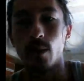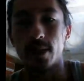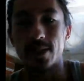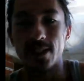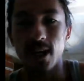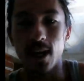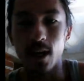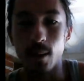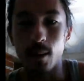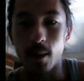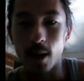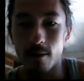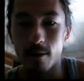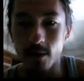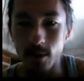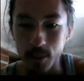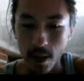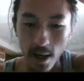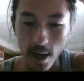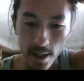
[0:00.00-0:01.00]
up,
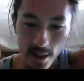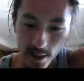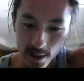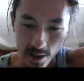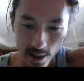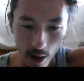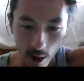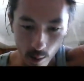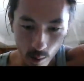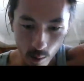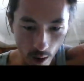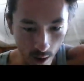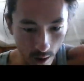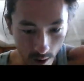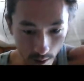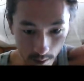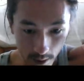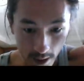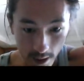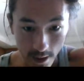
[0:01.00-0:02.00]
everybody? Yo,
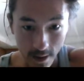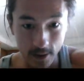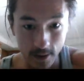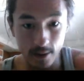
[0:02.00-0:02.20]
welcome in.